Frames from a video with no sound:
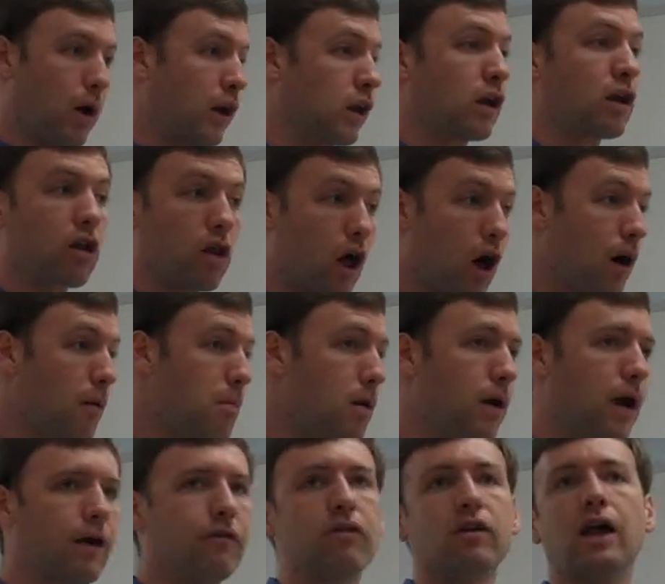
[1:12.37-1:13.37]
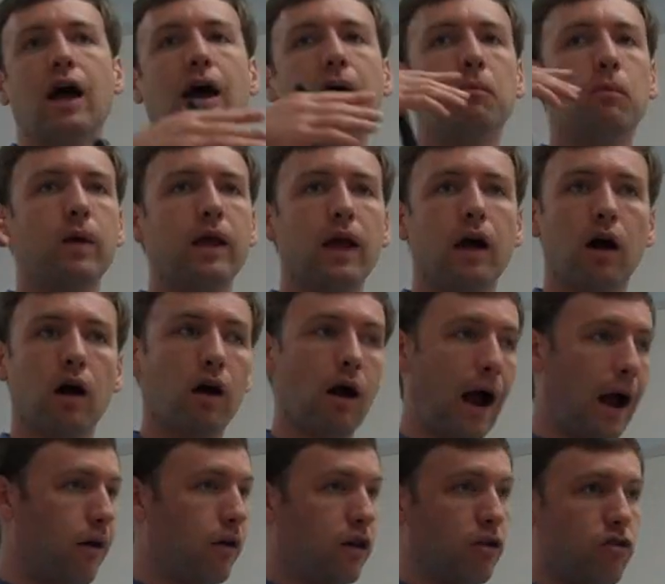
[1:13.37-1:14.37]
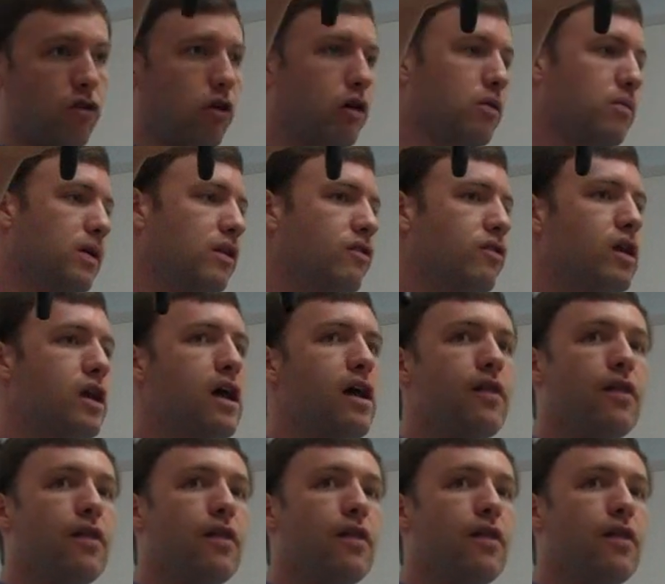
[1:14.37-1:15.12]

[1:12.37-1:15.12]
in club, every time we are out at tournaments,